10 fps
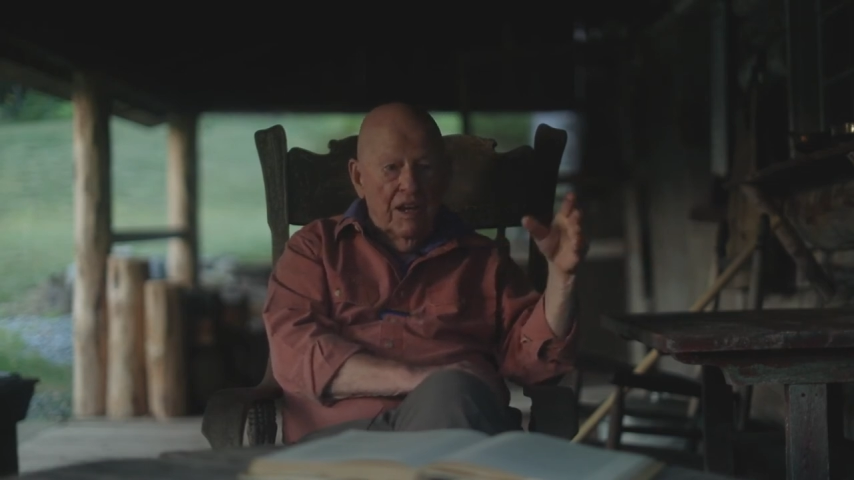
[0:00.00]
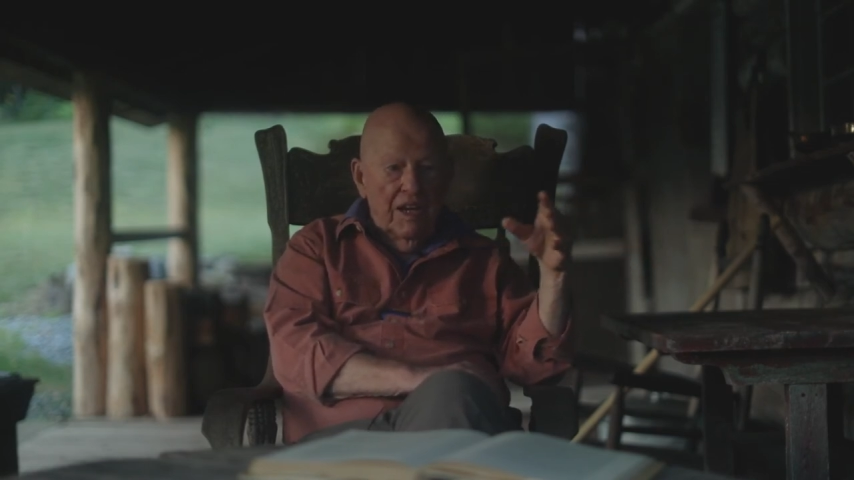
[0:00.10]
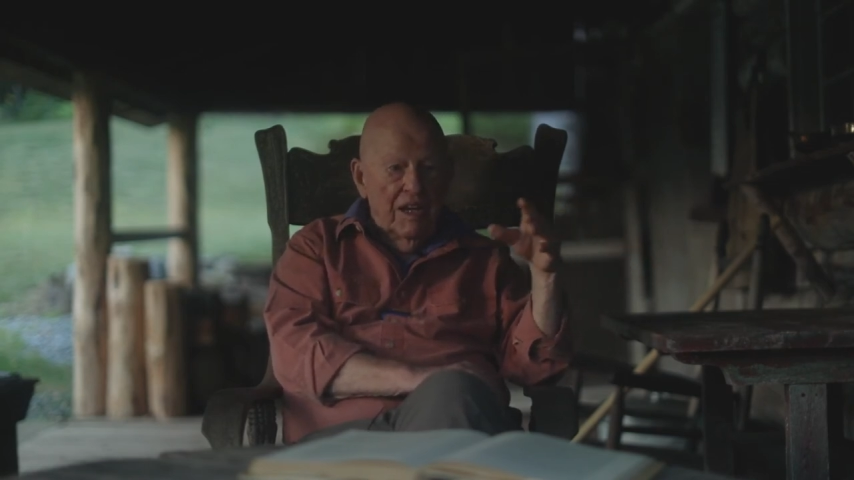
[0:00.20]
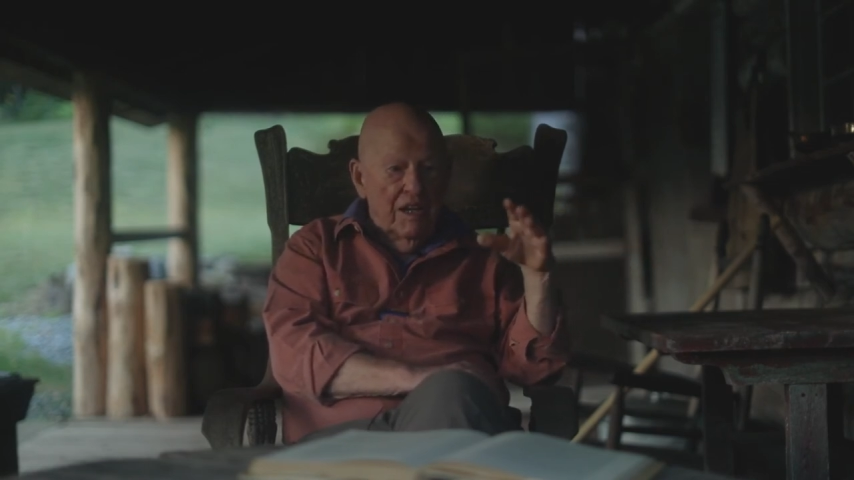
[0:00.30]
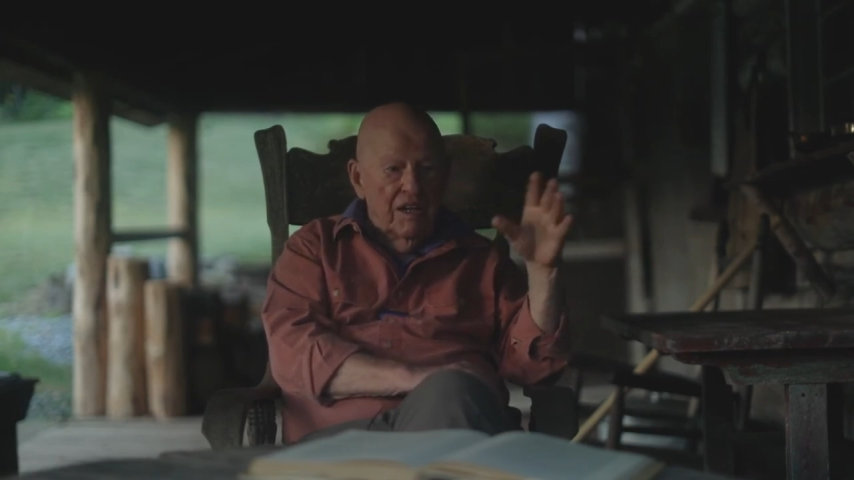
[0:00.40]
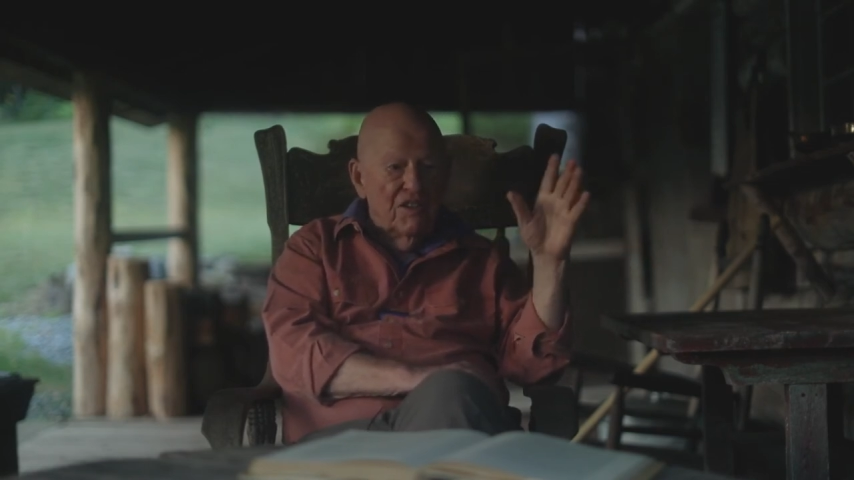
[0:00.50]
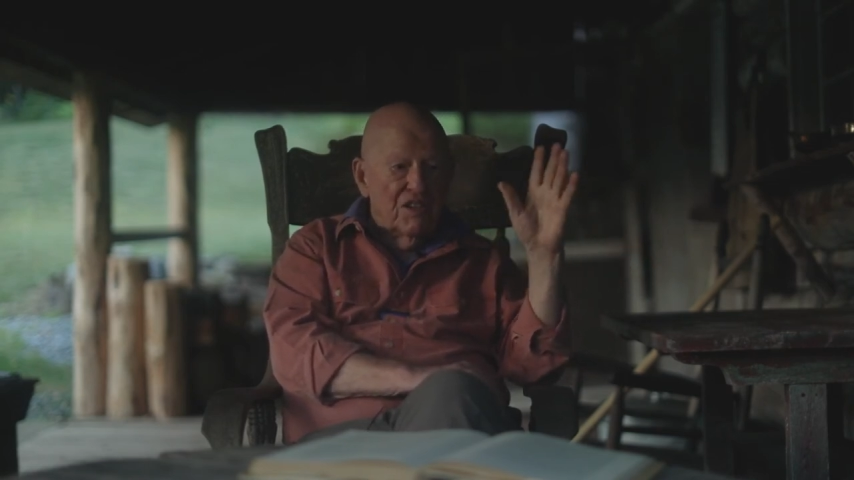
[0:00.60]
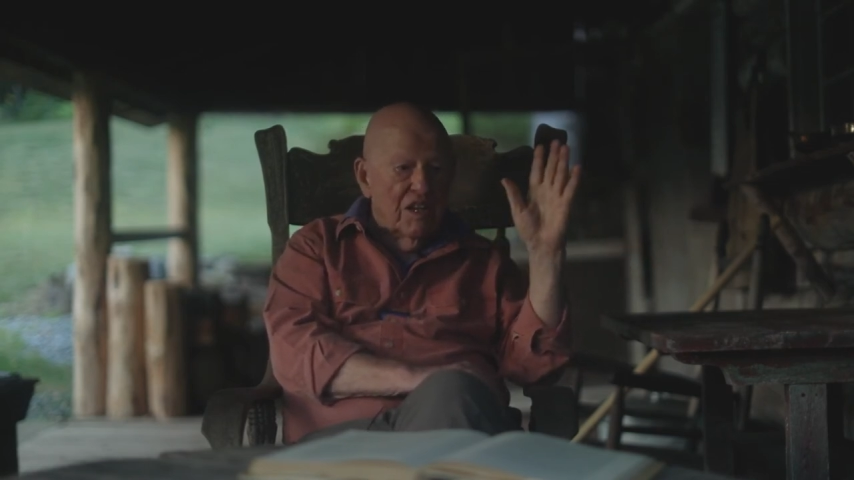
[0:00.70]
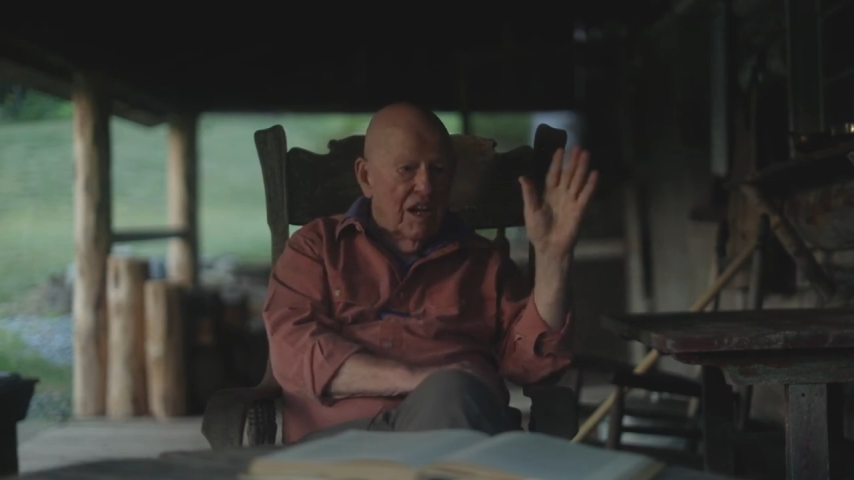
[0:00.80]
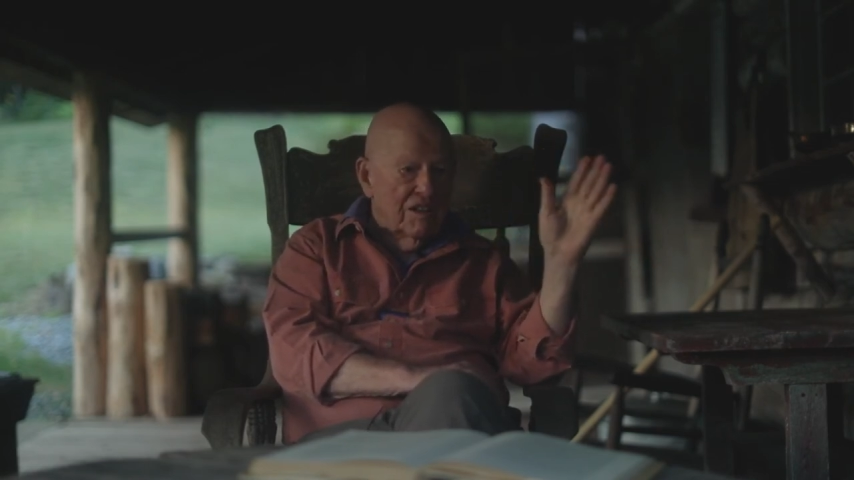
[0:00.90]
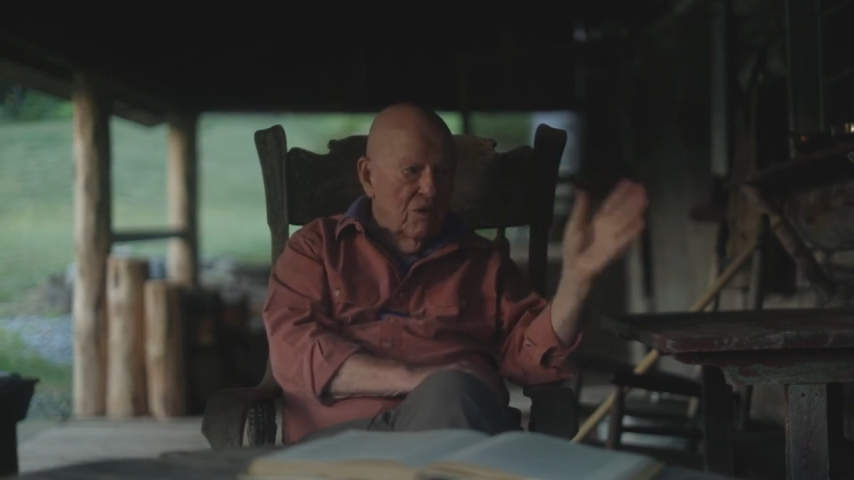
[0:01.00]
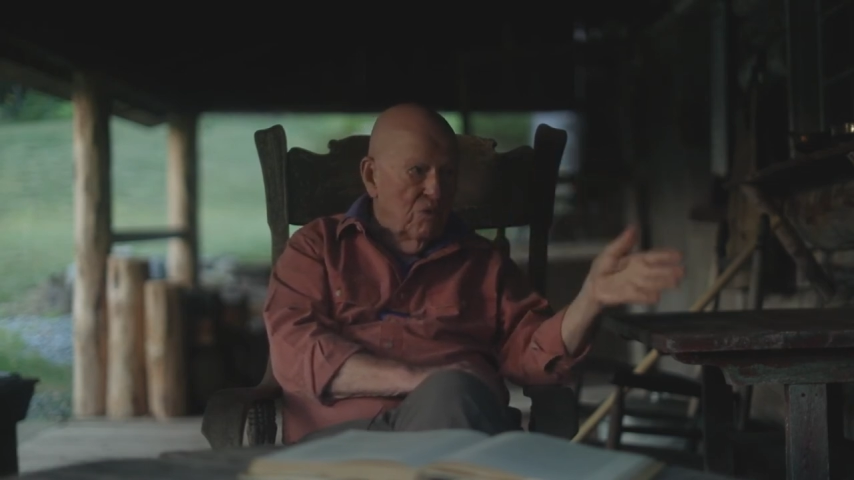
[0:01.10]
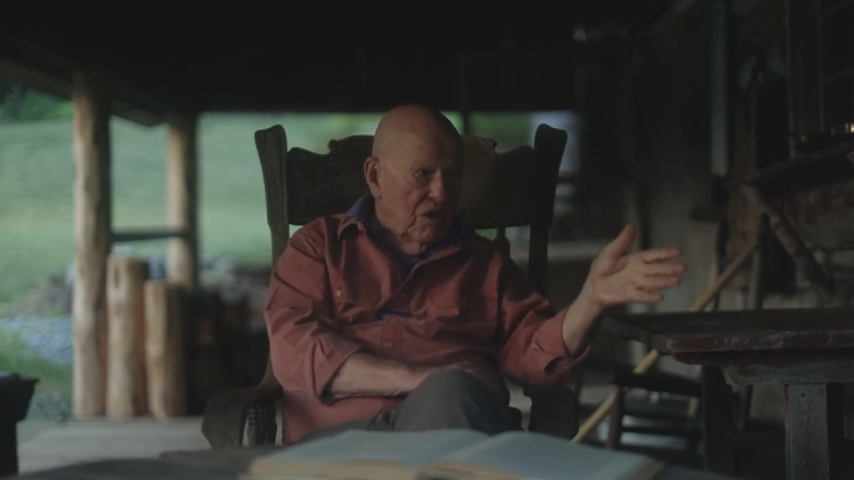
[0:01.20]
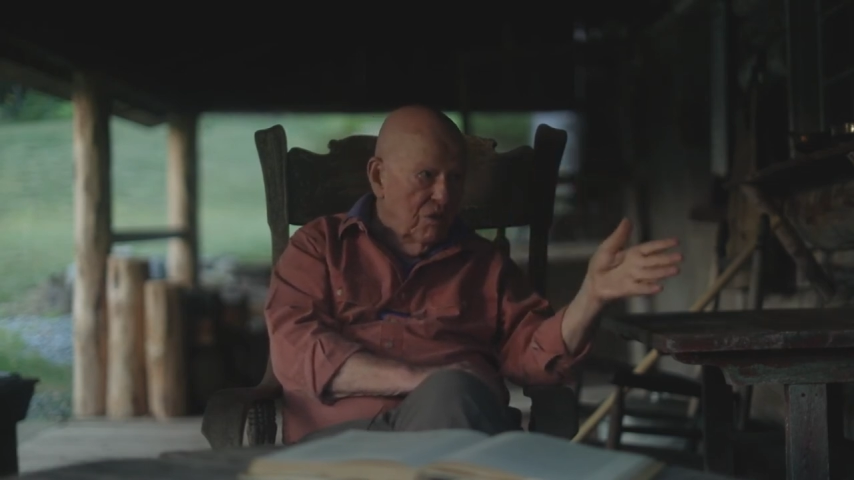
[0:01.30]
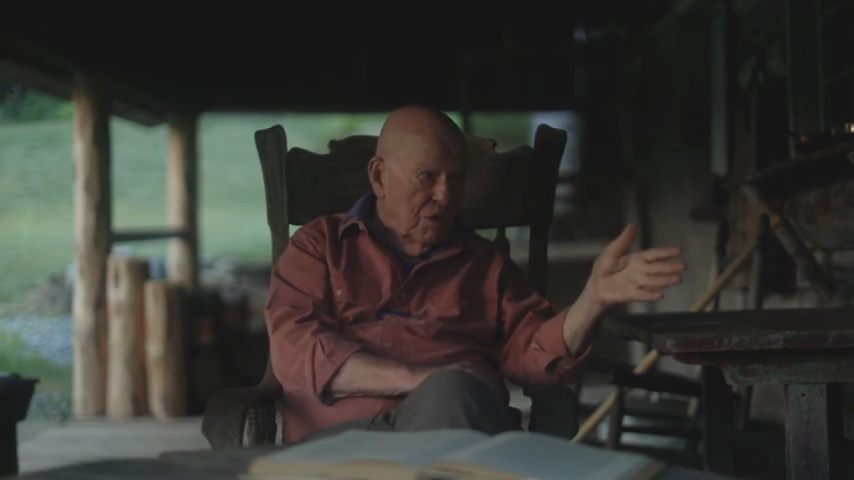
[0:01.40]
he at least got the
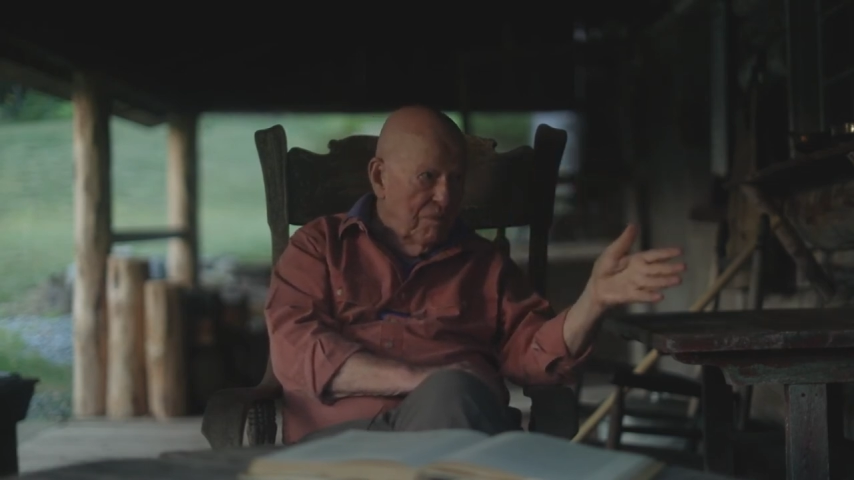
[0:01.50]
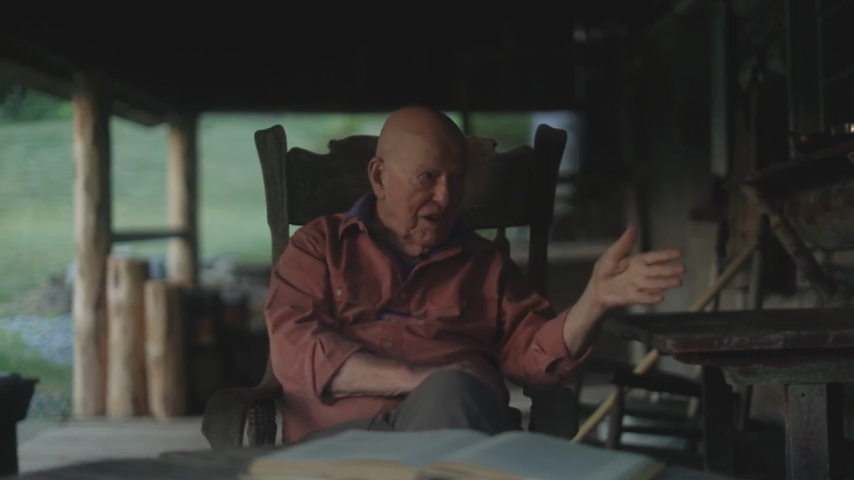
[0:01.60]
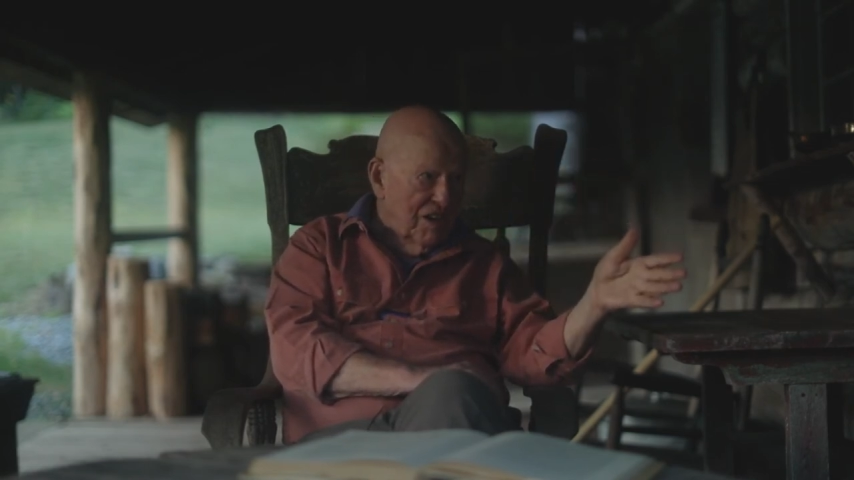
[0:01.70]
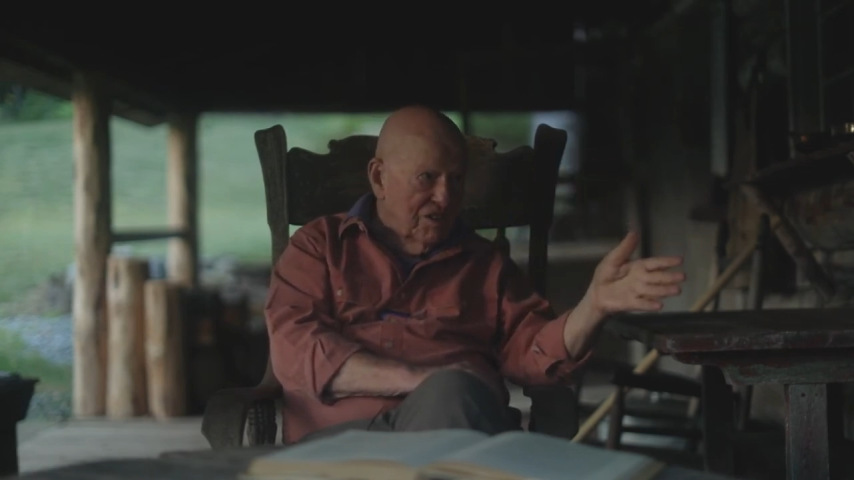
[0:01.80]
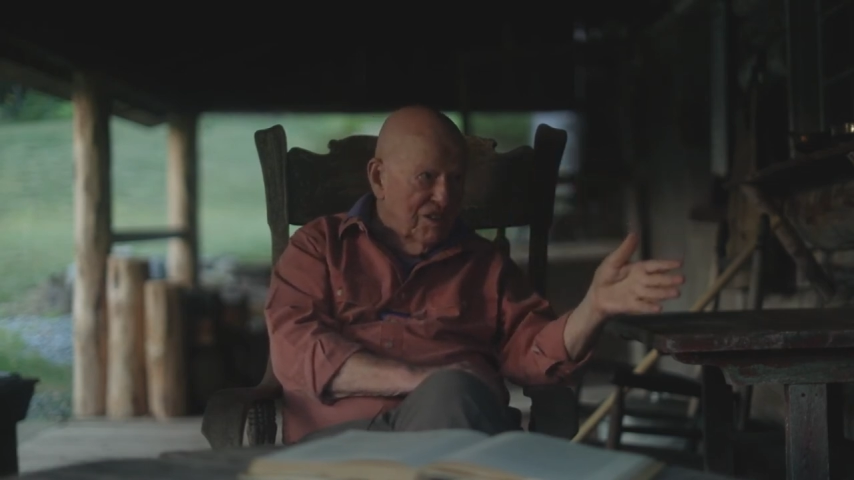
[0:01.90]
Willowemoc